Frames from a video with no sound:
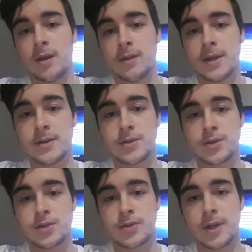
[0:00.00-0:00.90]
there is a
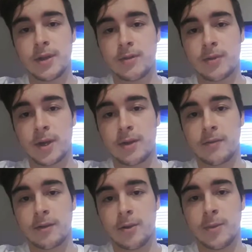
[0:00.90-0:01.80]
string running
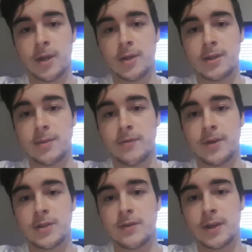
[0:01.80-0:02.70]
from the tip of
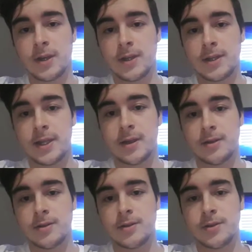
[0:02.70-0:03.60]
each finger
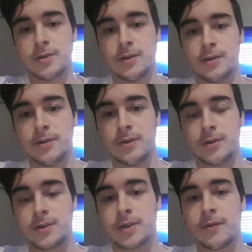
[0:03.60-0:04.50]
down to
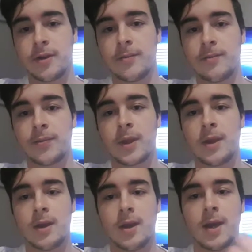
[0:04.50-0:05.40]
the servo,
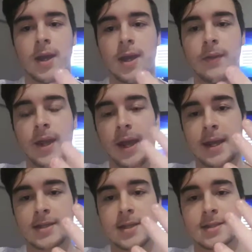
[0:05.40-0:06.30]
and that
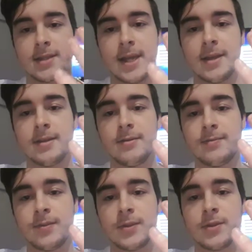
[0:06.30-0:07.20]
acts as a tendon.
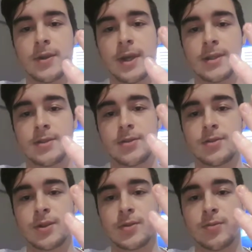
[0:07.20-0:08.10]
So as the
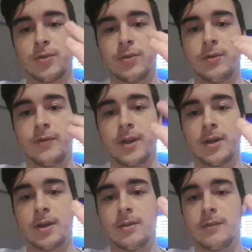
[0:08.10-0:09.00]
strings pulled, the
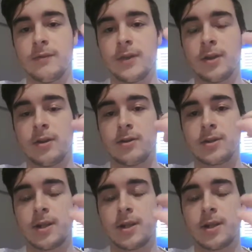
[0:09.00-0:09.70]
finger curls